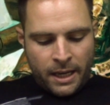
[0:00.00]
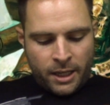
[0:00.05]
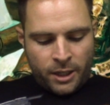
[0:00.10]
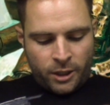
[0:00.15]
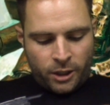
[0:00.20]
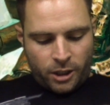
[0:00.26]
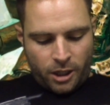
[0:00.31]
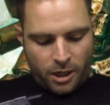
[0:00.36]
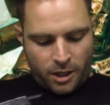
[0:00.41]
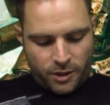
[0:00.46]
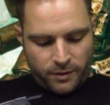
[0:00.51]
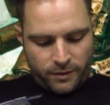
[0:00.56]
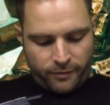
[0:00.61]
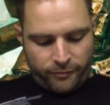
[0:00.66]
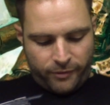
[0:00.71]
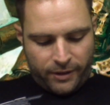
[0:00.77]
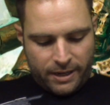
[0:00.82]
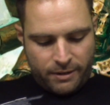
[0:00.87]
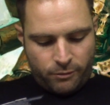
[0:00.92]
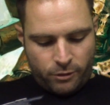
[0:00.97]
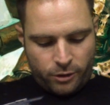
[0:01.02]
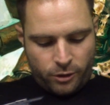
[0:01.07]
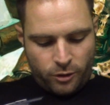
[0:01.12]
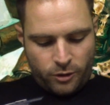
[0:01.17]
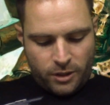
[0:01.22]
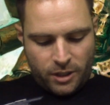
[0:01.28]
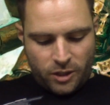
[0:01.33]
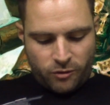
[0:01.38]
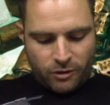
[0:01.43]
Curse of the Pharaon.
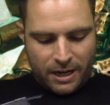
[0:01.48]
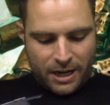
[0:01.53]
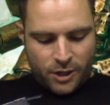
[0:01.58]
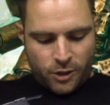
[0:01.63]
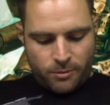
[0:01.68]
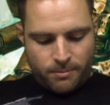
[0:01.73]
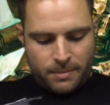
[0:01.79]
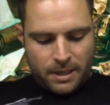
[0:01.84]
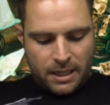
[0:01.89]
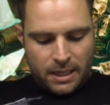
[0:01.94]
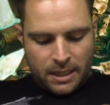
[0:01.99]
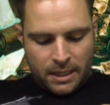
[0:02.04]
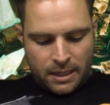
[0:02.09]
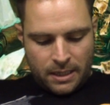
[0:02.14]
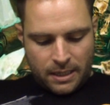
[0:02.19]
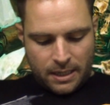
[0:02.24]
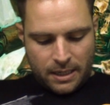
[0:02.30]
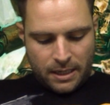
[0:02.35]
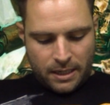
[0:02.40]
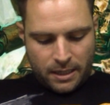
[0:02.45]
Use this stratagem in